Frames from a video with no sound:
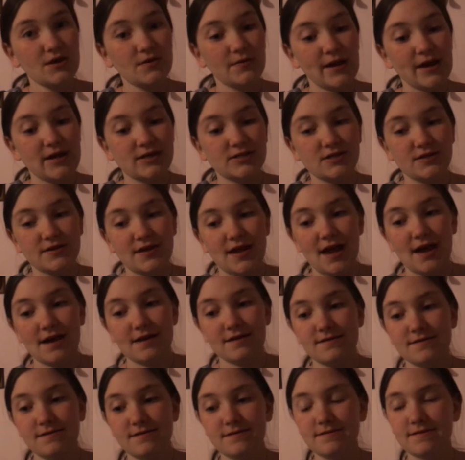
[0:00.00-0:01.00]
Okay, so yeah,
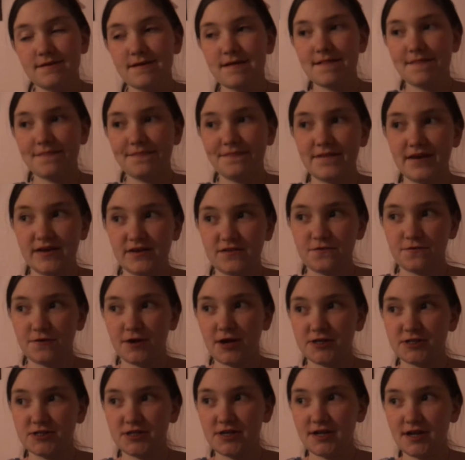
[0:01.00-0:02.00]
thanks for
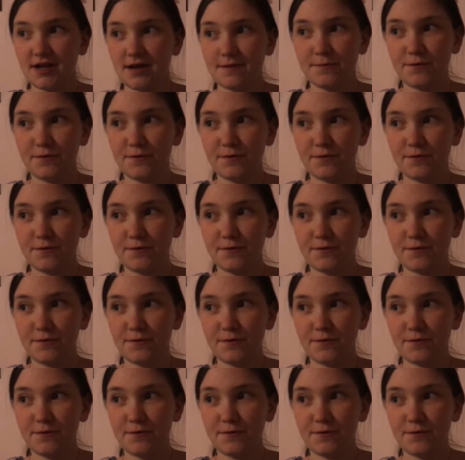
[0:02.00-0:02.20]
watching.